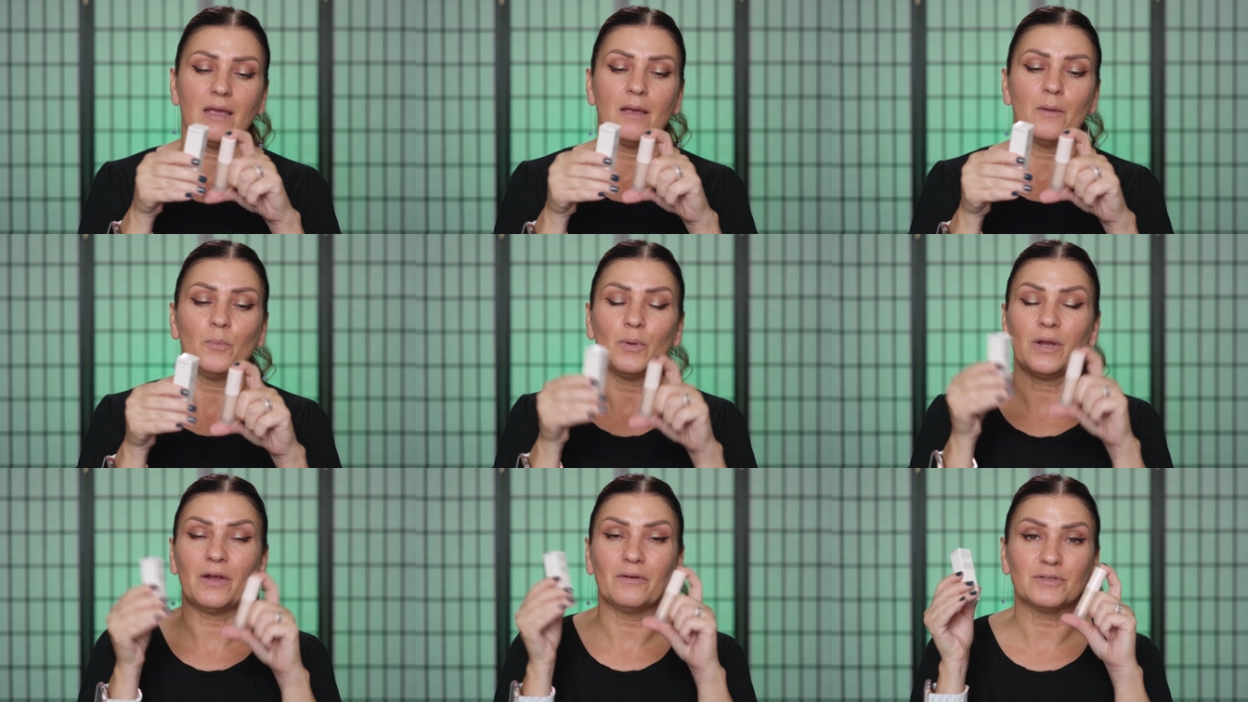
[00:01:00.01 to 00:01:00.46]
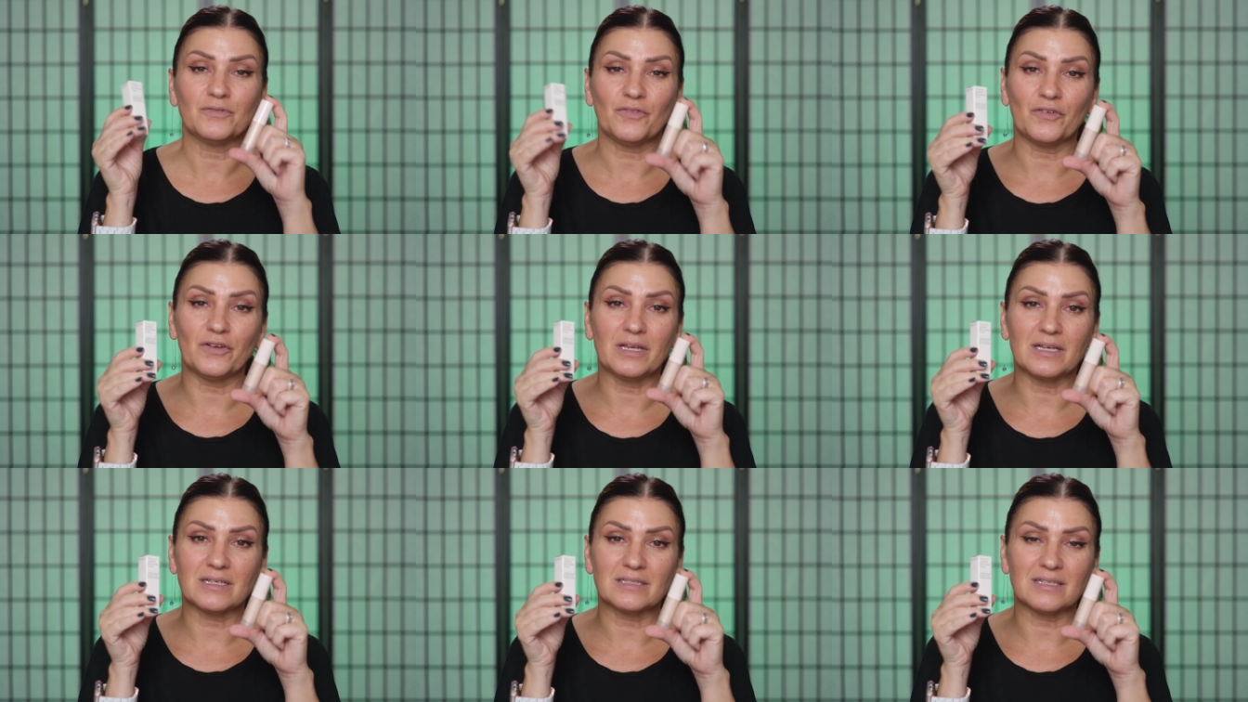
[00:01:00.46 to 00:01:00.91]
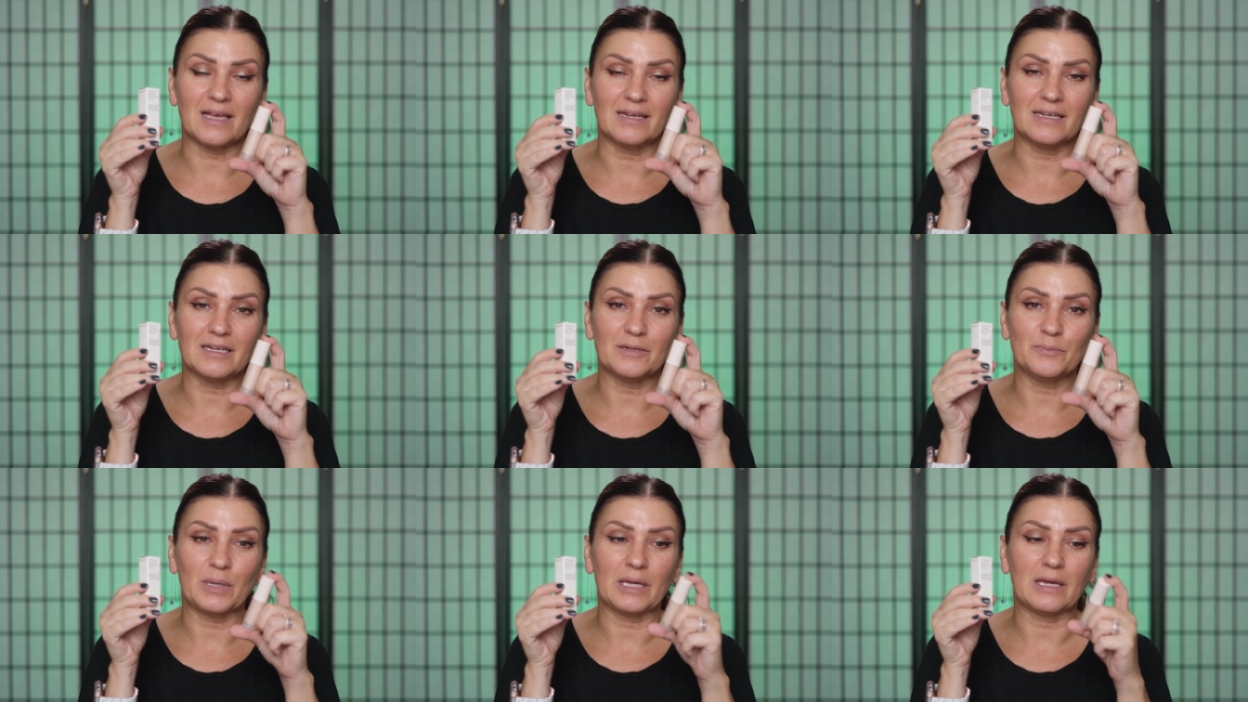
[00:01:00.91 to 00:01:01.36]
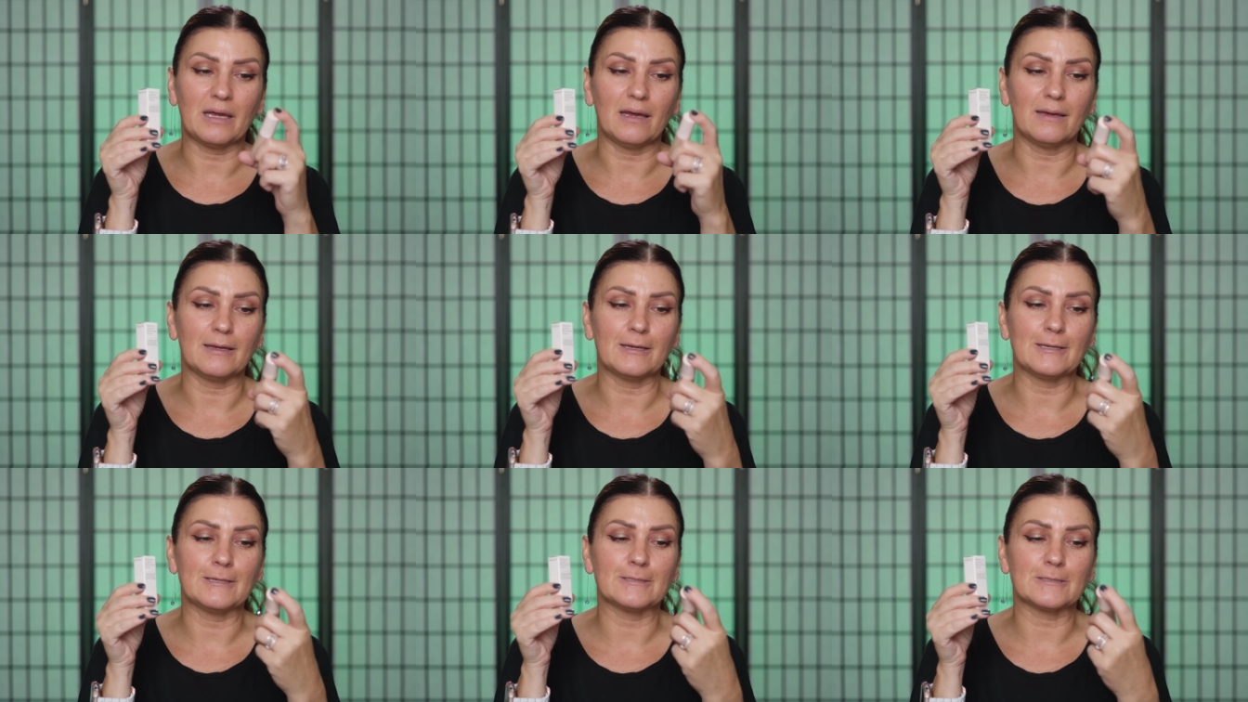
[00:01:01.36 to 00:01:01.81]
but I was very excited
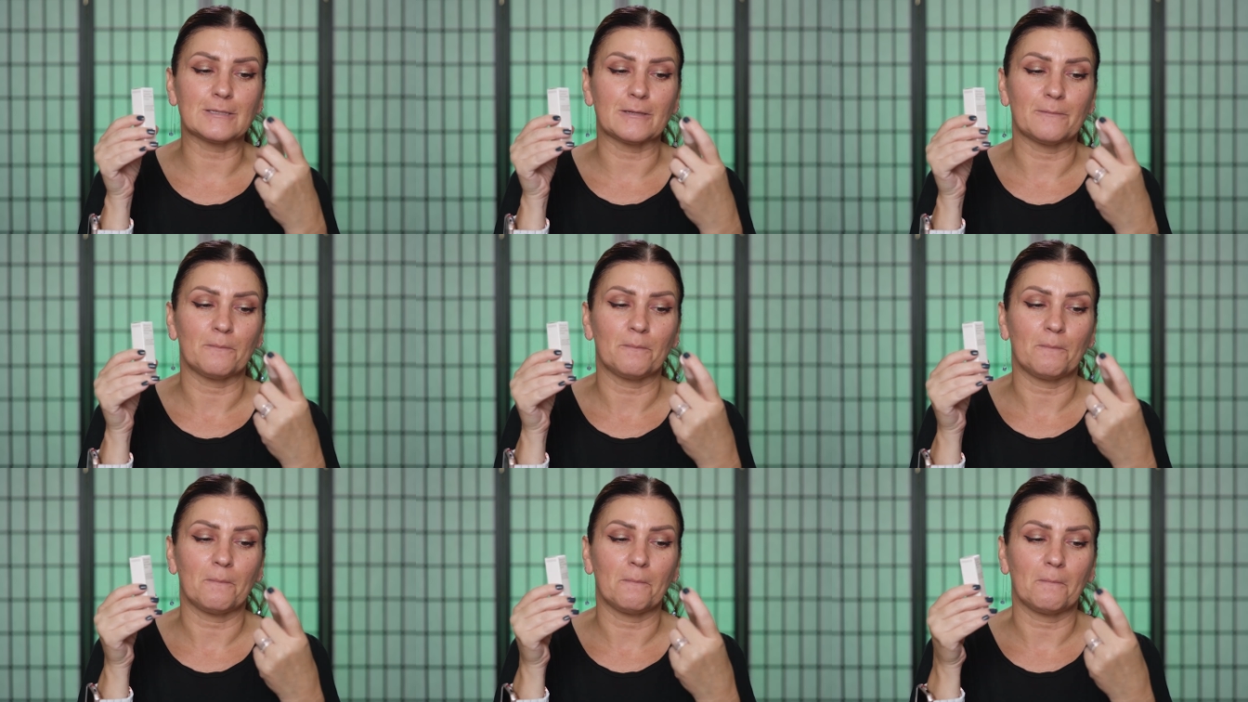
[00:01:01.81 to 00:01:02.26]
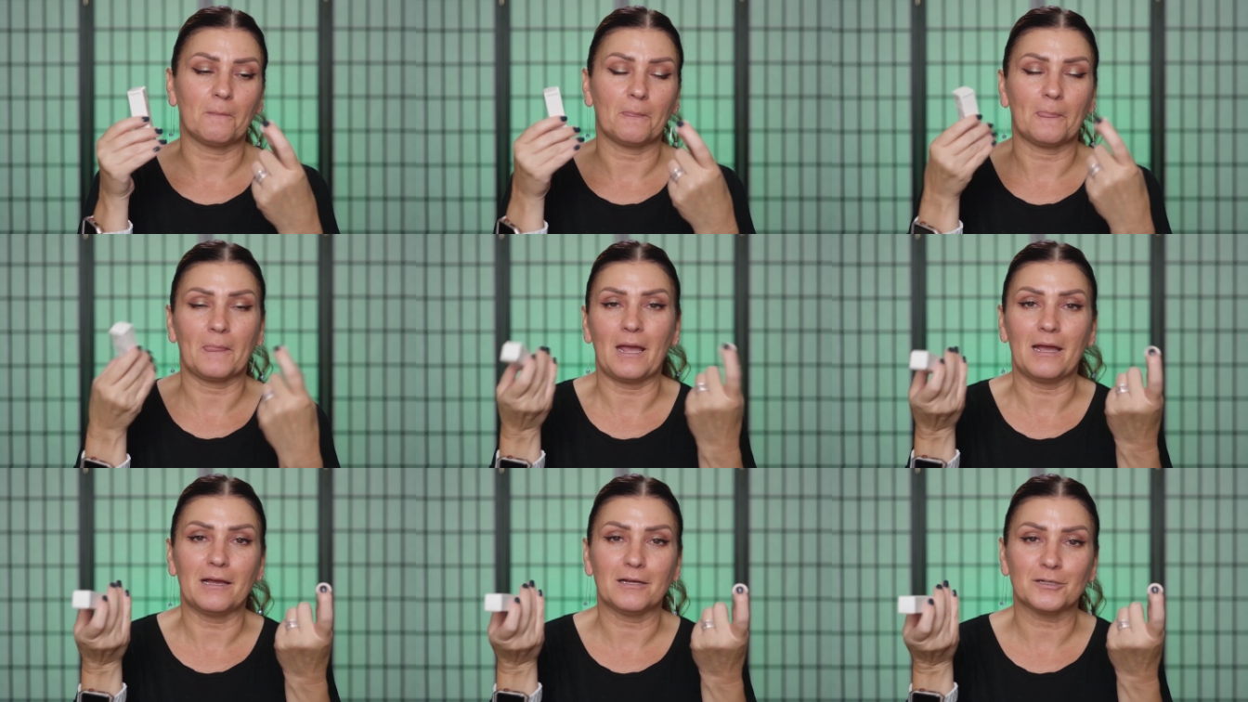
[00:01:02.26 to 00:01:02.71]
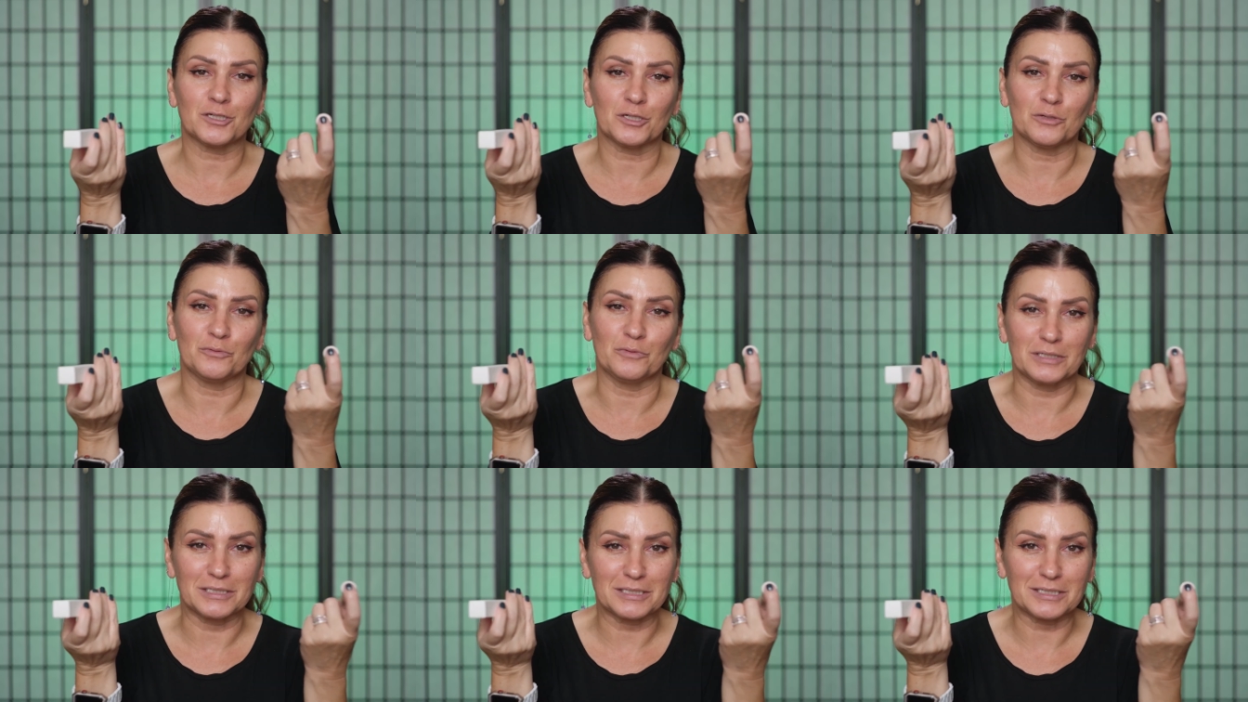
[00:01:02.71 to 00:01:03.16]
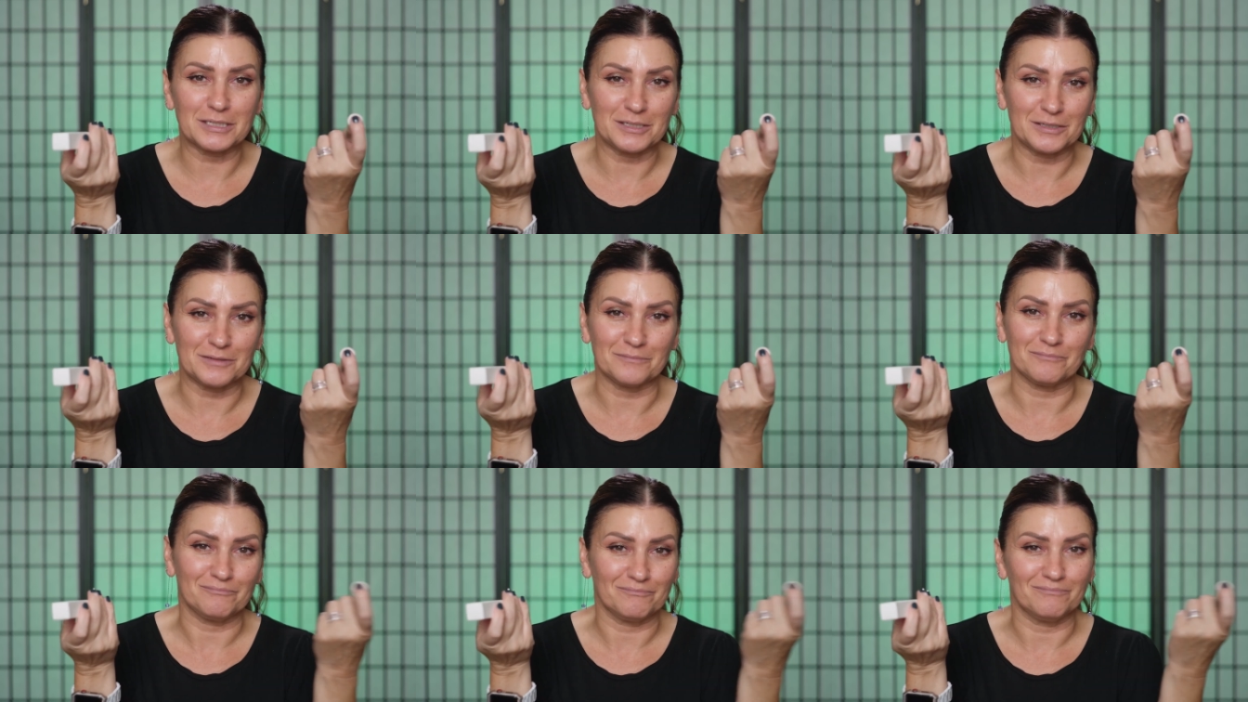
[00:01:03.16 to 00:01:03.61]
because I actually was
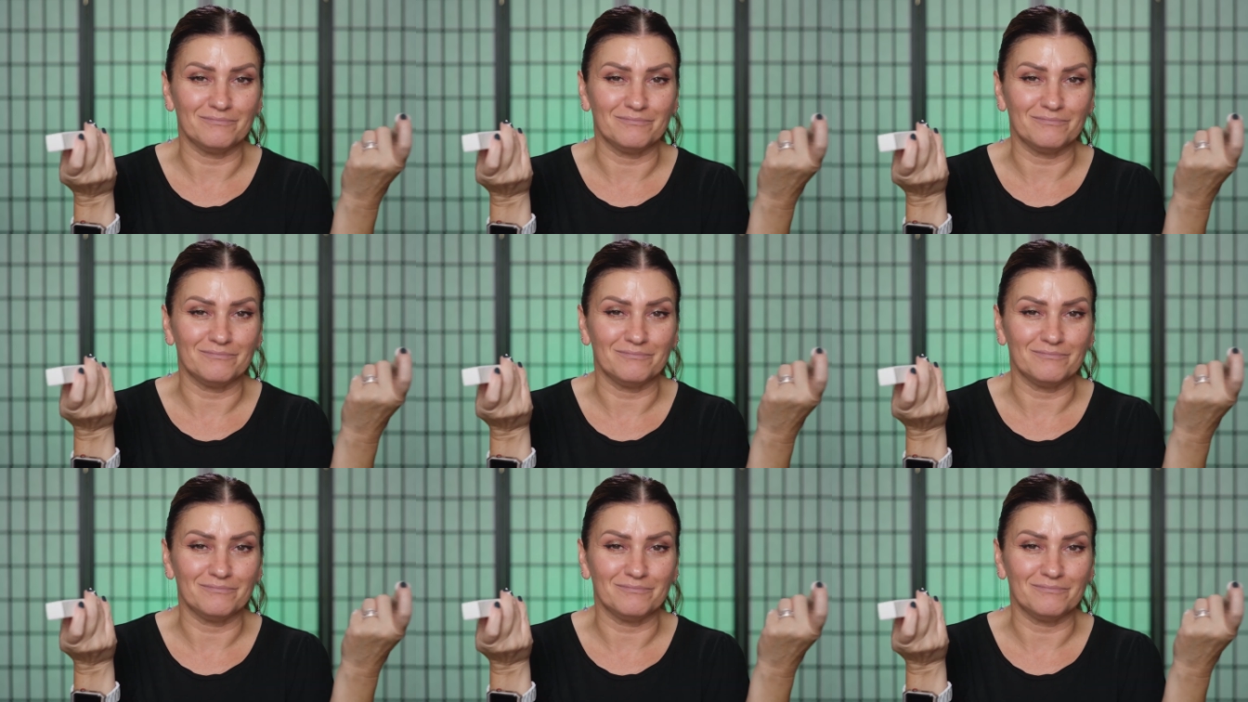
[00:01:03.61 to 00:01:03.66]
gonna